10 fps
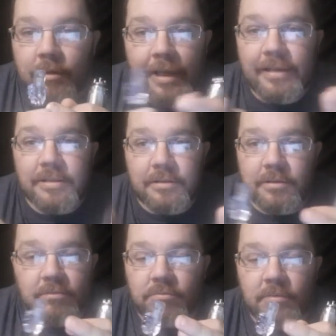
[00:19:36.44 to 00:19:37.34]
They
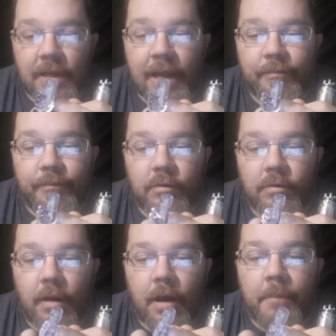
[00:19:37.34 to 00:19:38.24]
just have
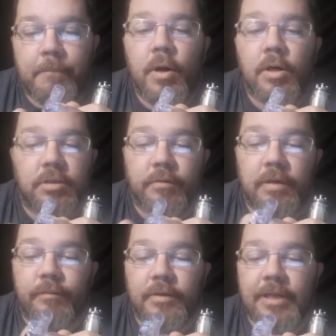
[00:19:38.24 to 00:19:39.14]
a bunch of
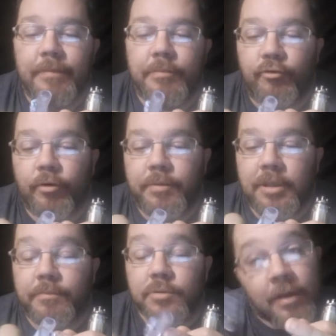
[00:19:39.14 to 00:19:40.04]
different type drip
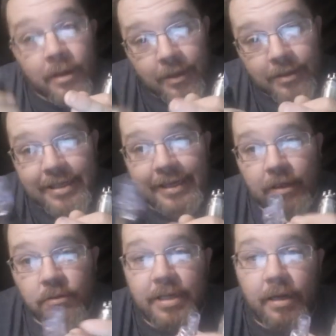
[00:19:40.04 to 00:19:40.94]
tips. Check
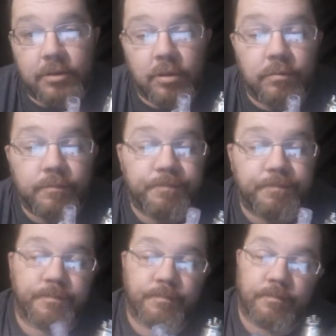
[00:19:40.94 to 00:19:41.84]
those out too.
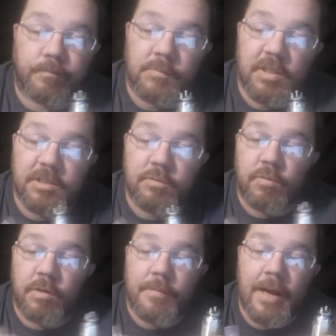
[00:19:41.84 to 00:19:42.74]
This is
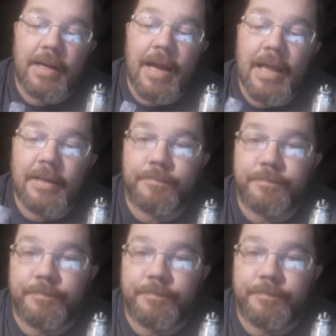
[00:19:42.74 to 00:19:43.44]
one of them I got.